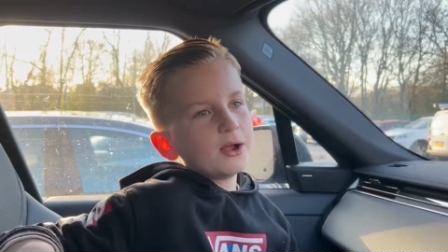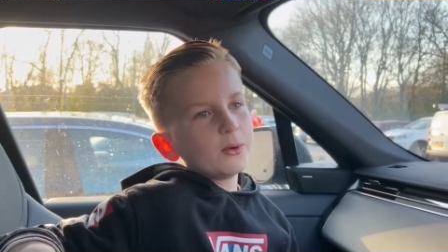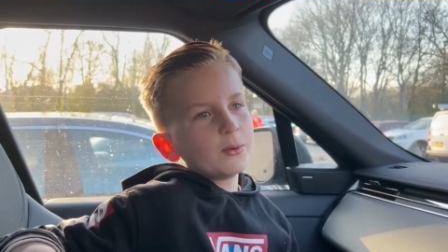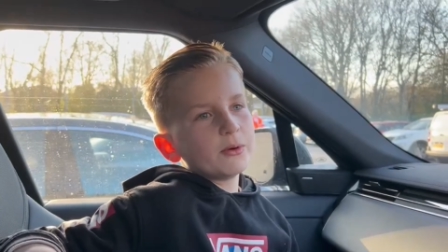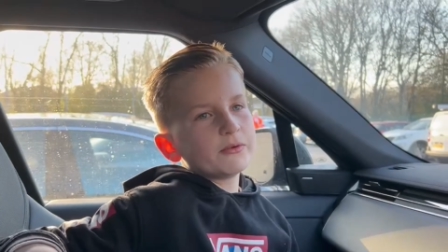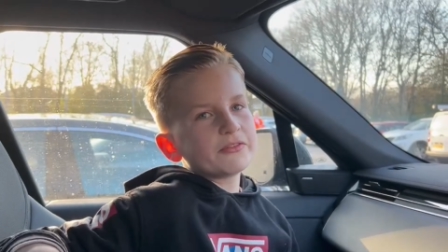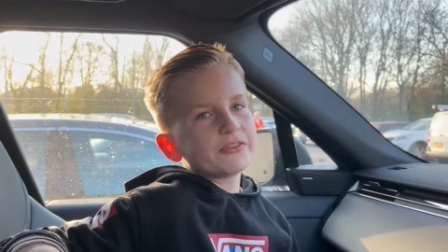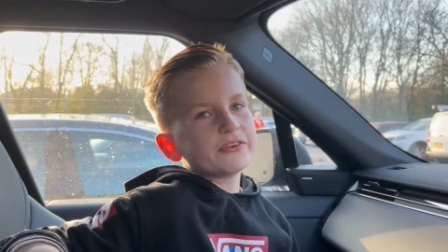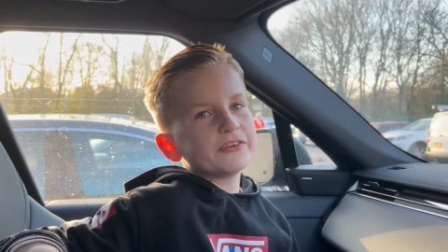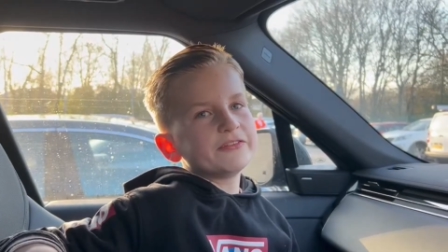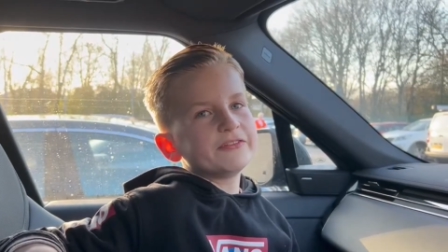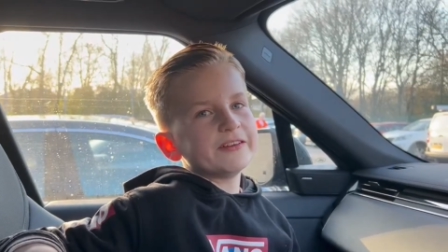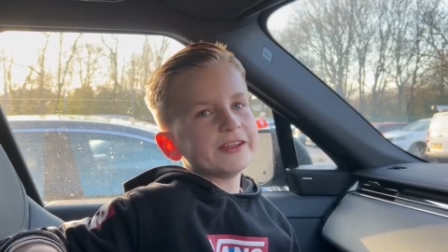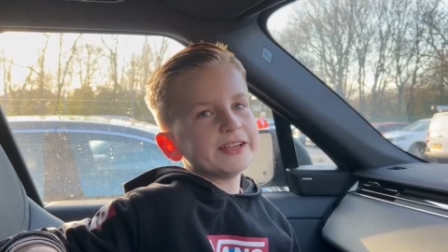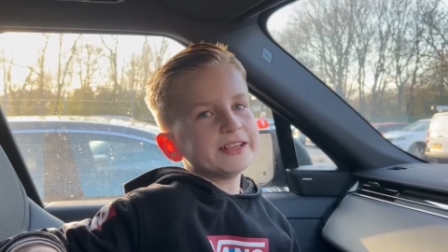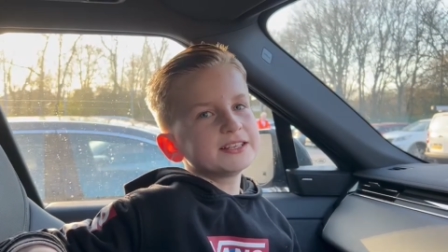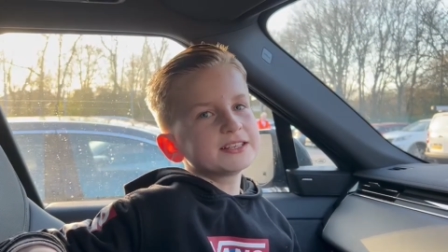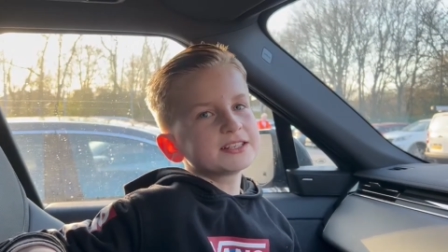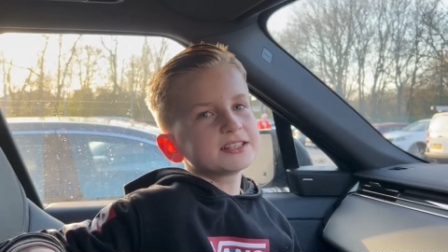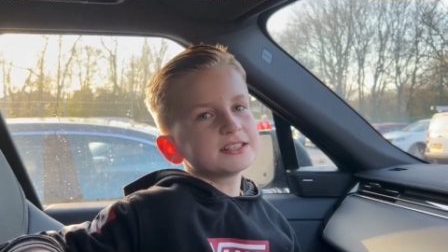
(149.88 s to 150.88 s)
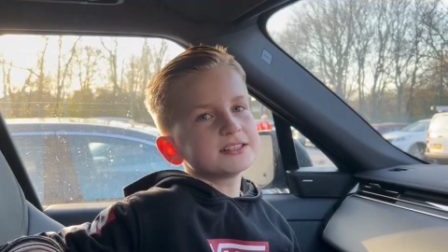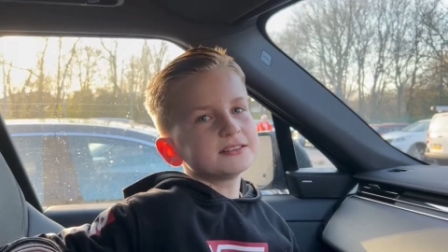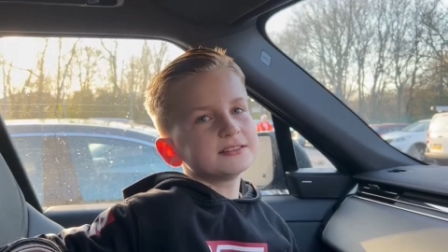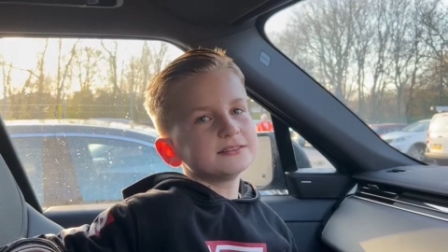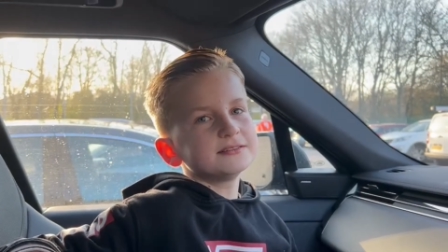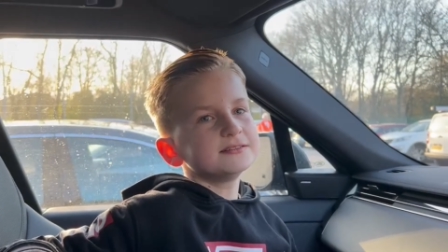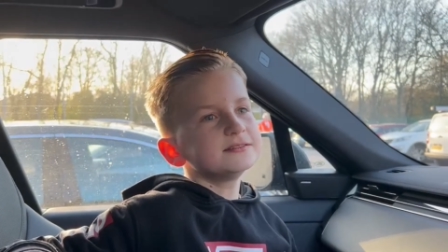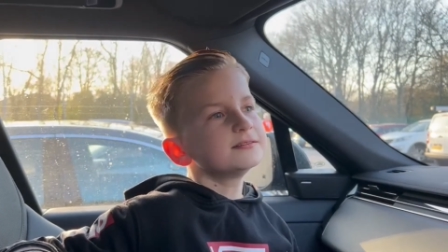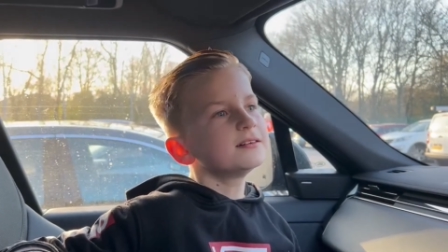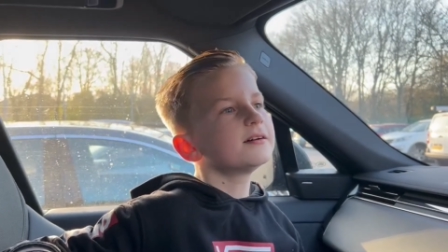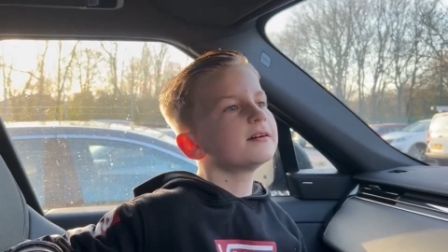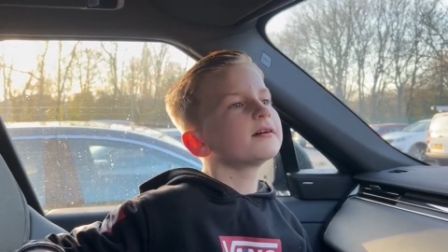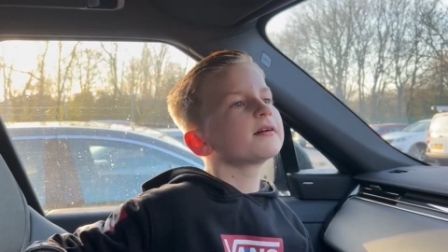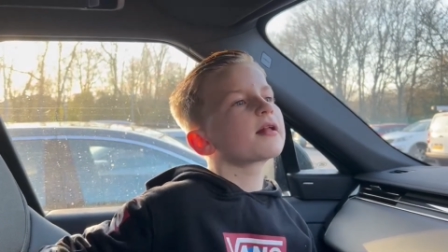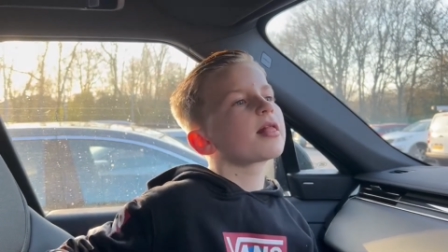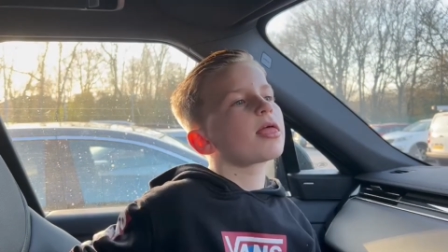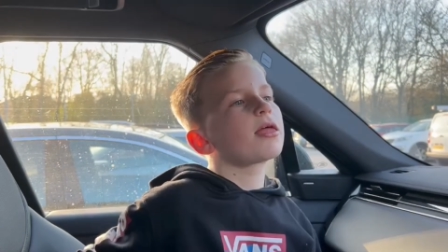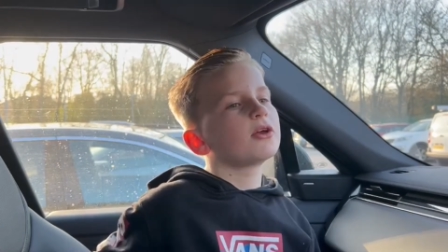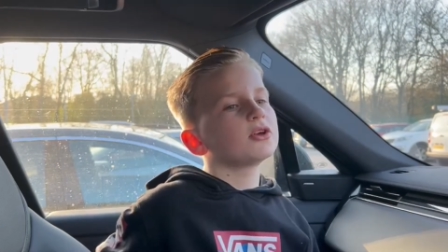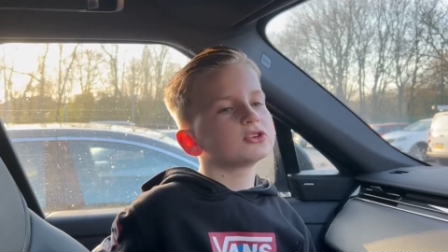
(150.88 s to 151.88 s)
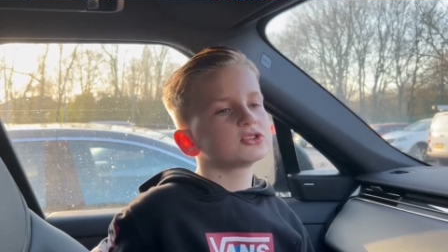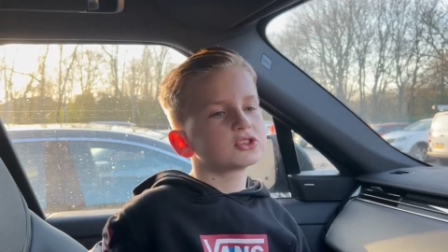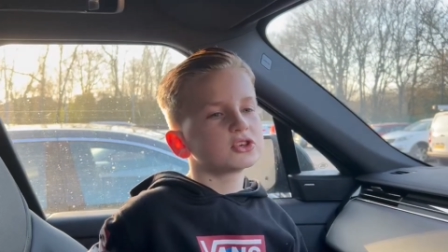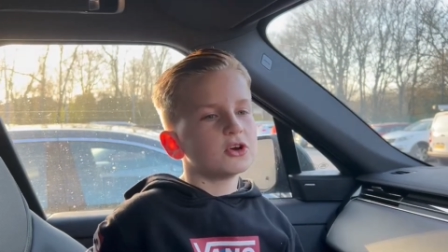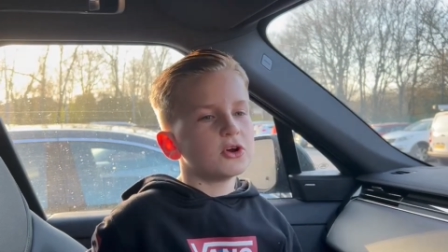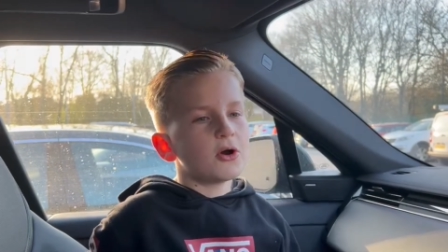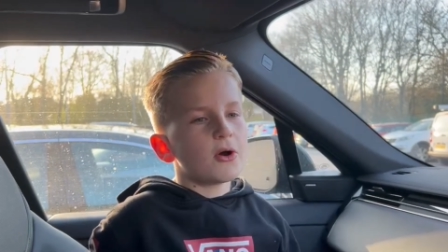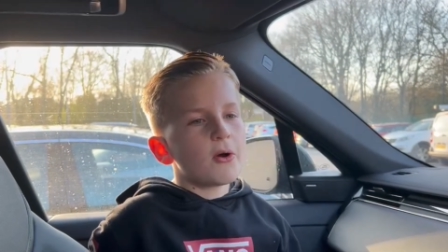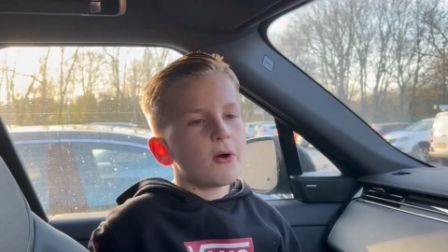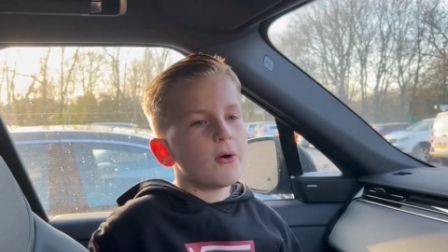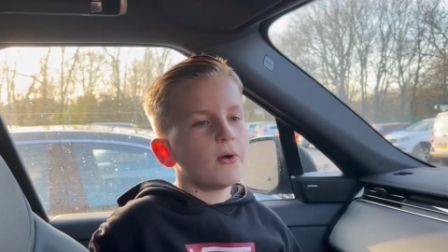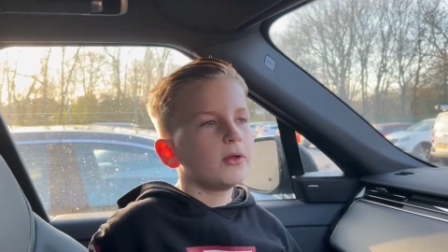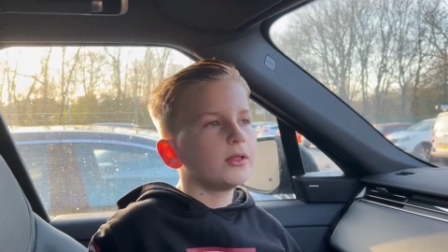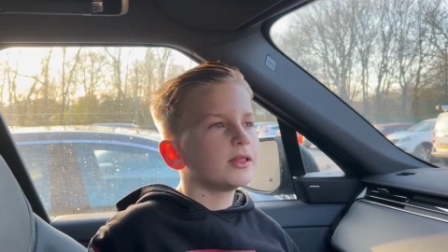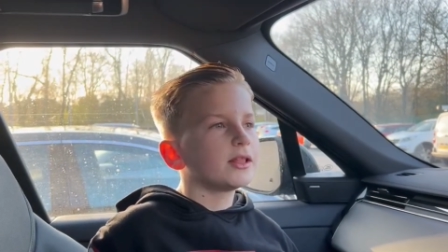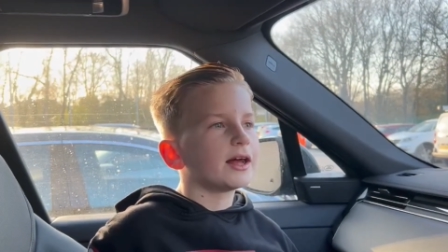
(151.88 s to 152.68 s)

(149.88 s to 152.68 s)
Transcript: with the feet, so